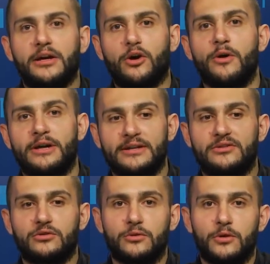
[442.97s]
going
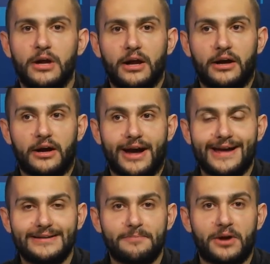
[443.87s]
into
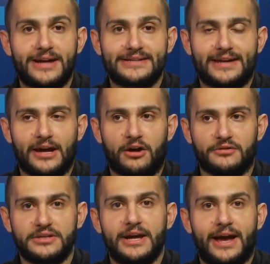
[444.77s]
enterprise accounts,